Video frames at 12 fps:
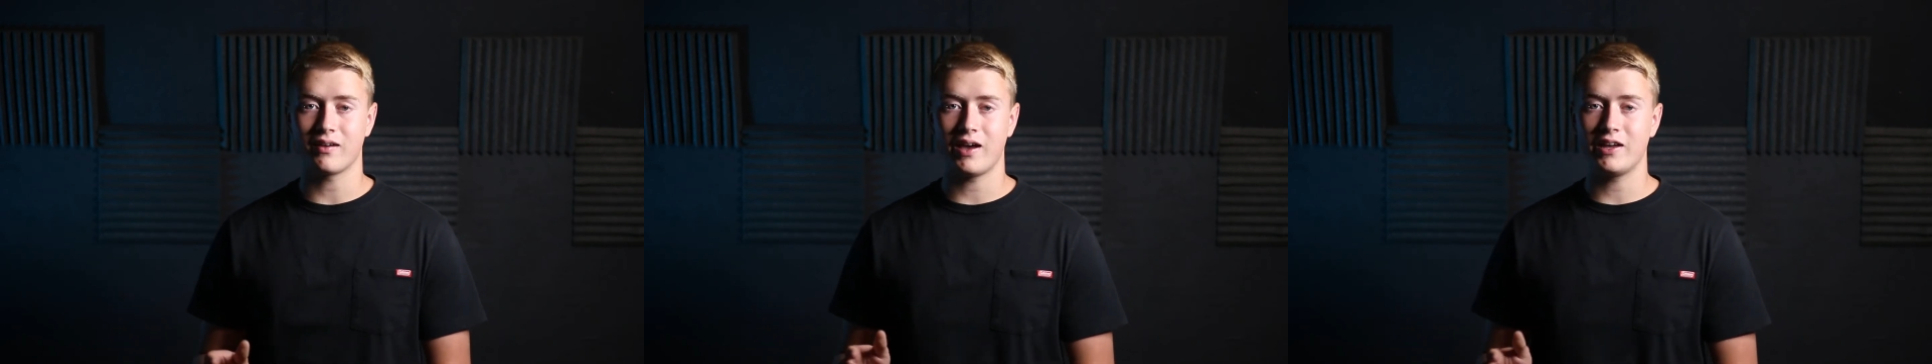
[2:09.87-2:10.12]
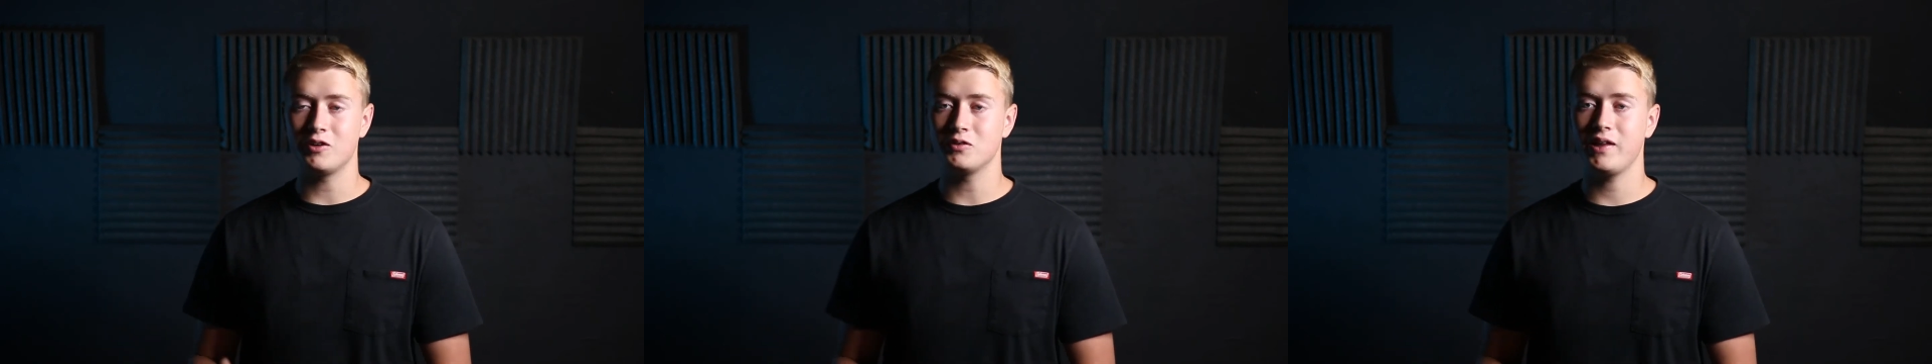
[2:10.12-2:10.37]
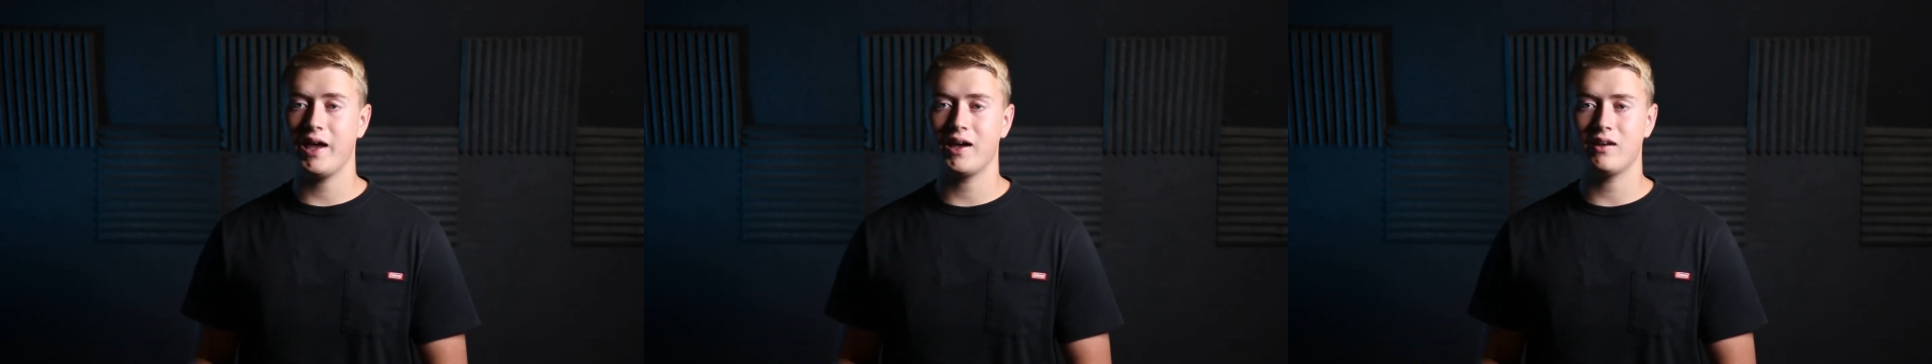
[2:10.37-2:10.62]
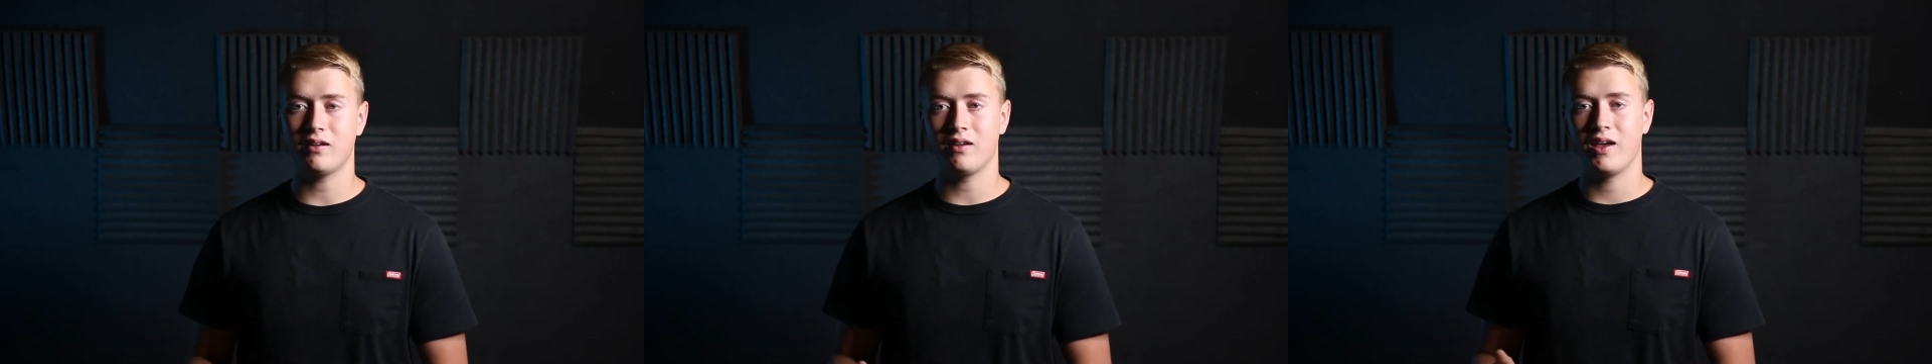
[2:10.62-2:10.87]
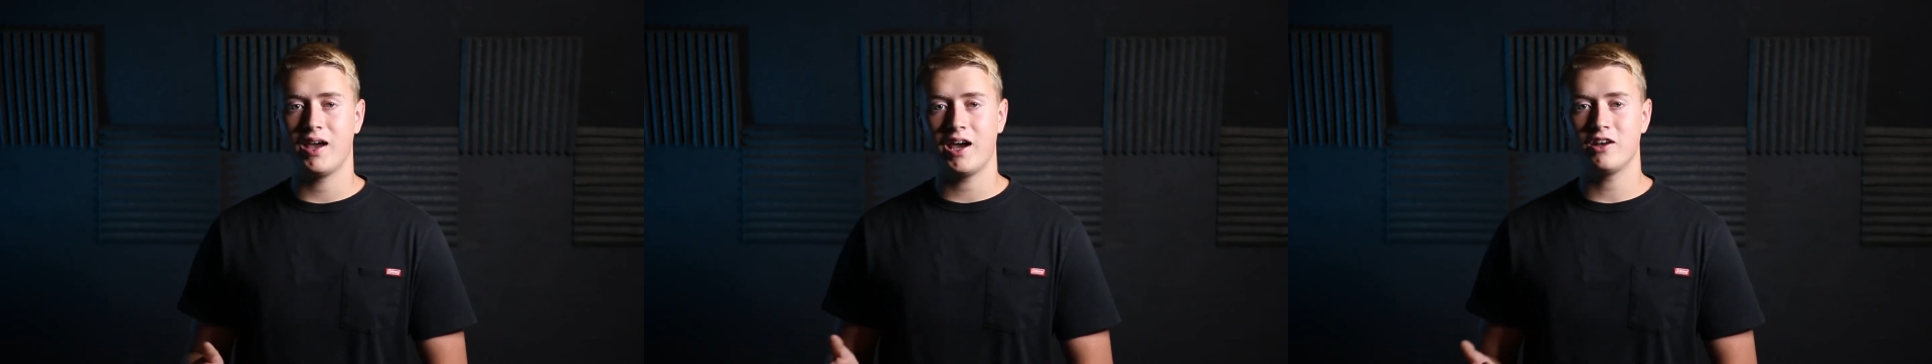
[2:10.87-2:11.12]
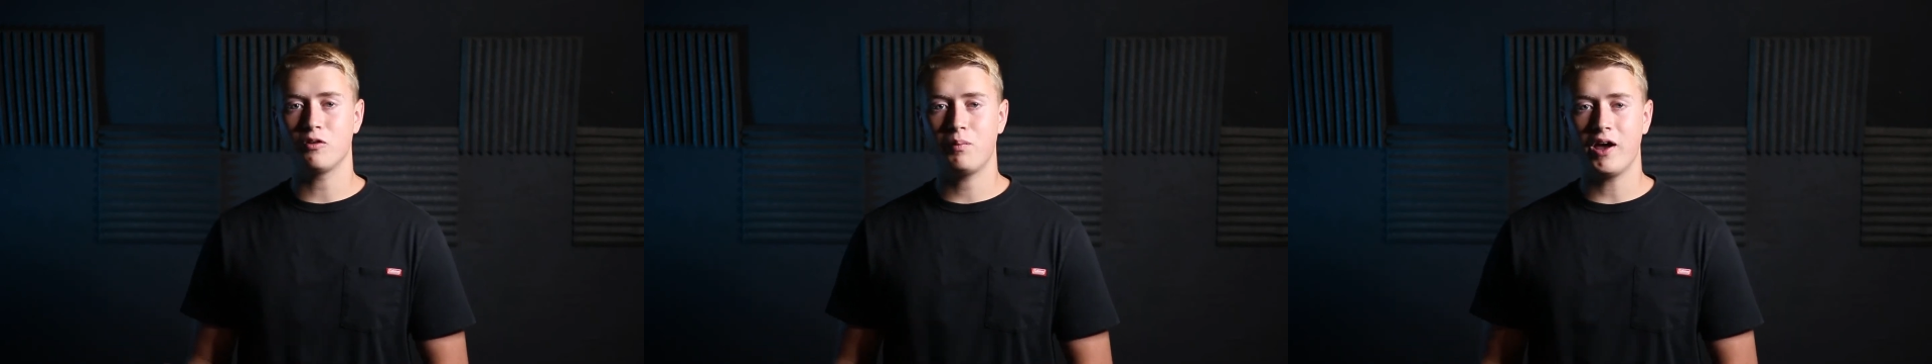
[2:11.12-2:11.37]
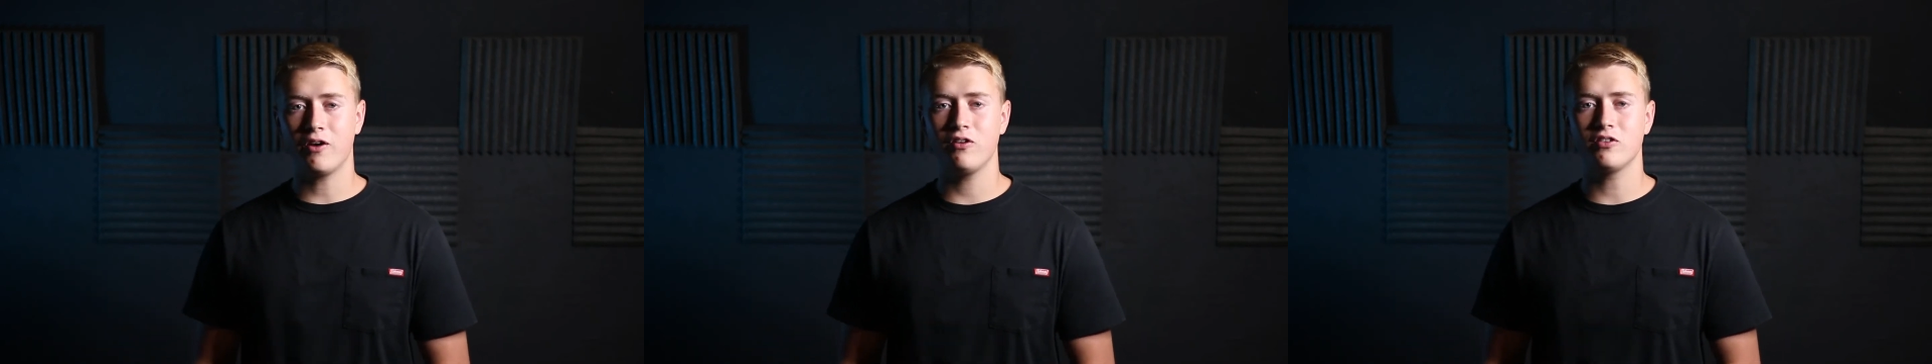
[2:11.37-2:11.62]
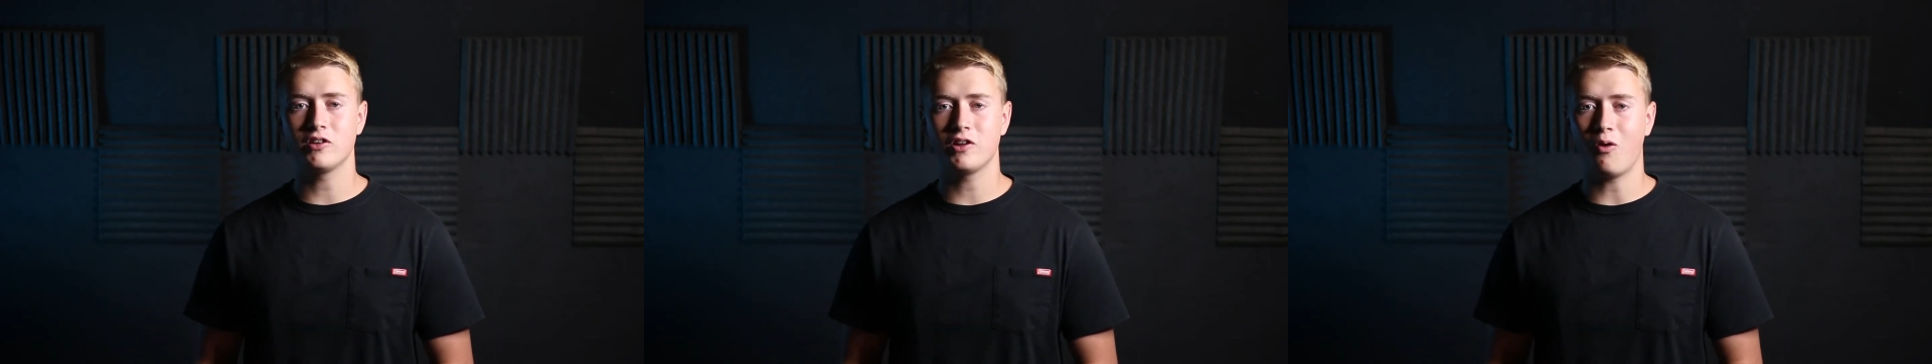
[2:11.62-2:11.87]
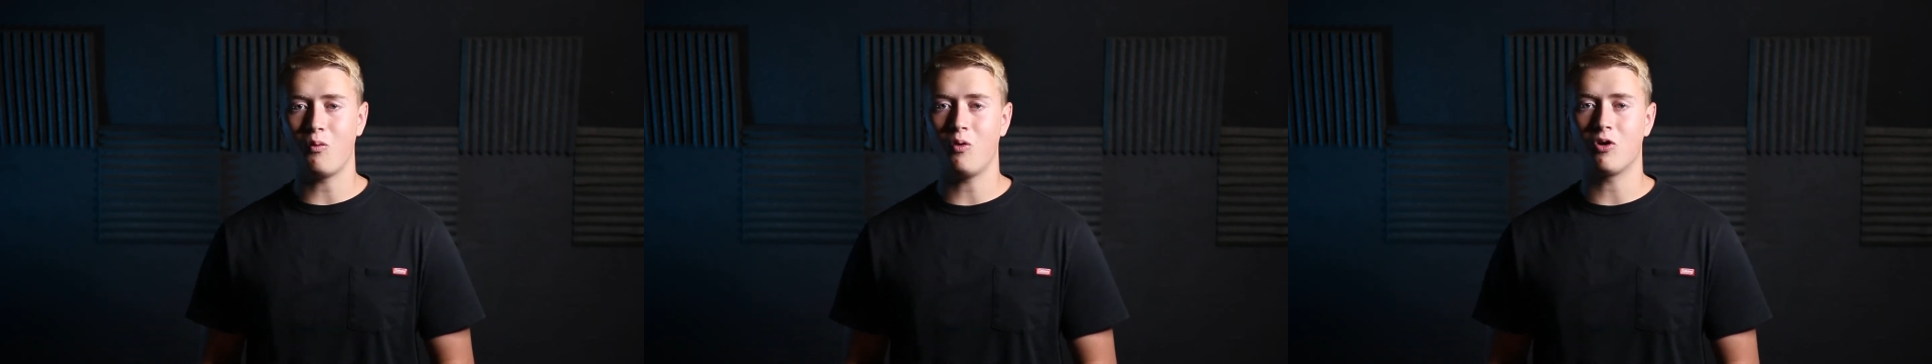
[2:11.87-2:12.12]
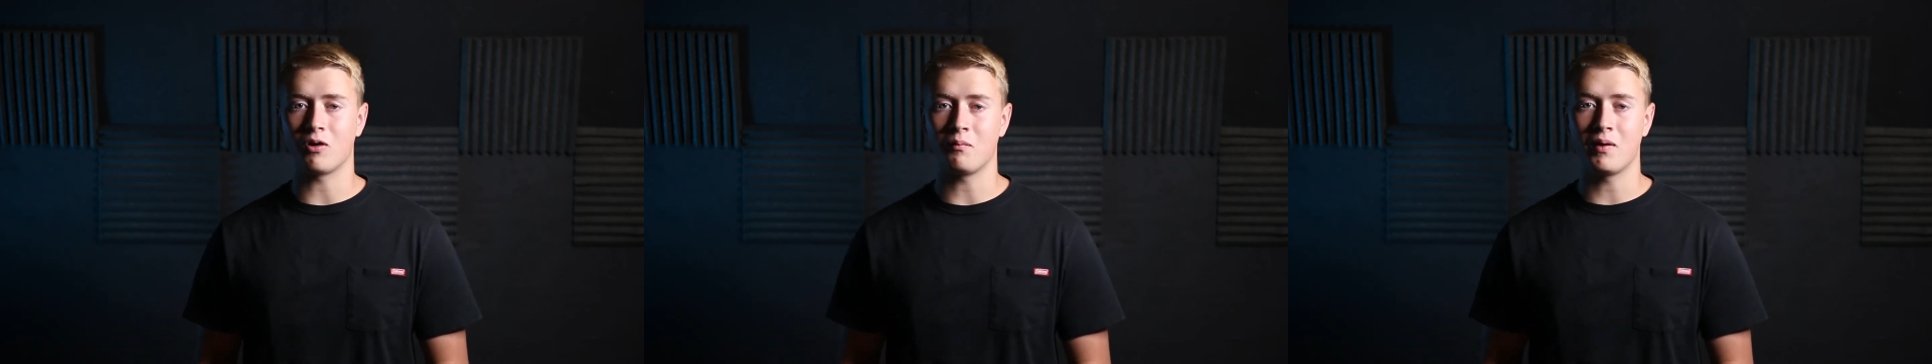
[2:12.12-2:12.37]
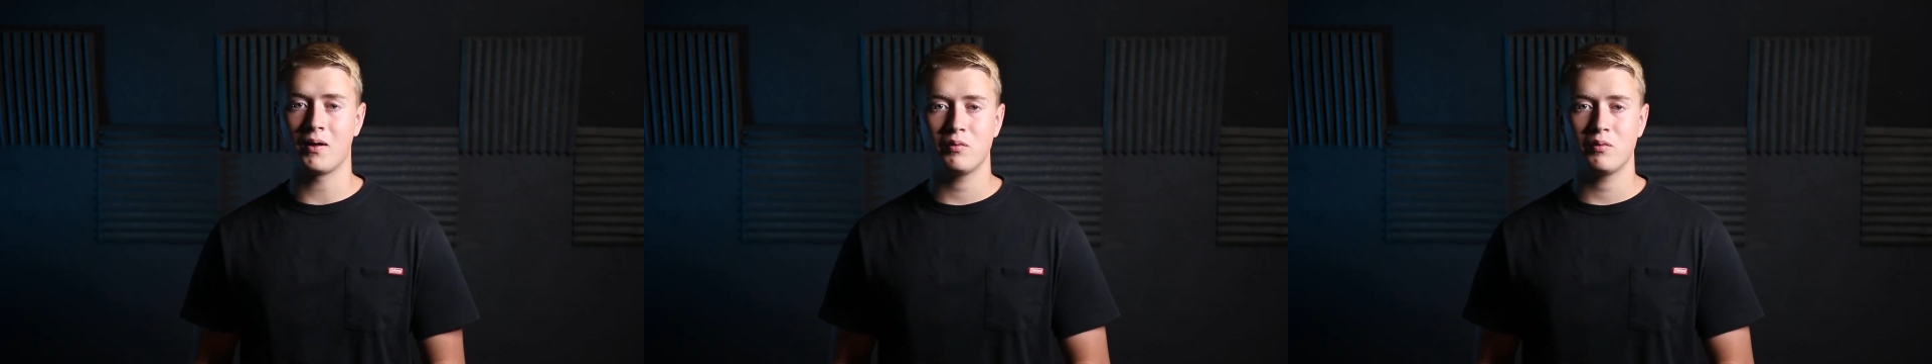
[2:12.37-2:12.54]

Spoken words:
and you land and your battery's a little warm,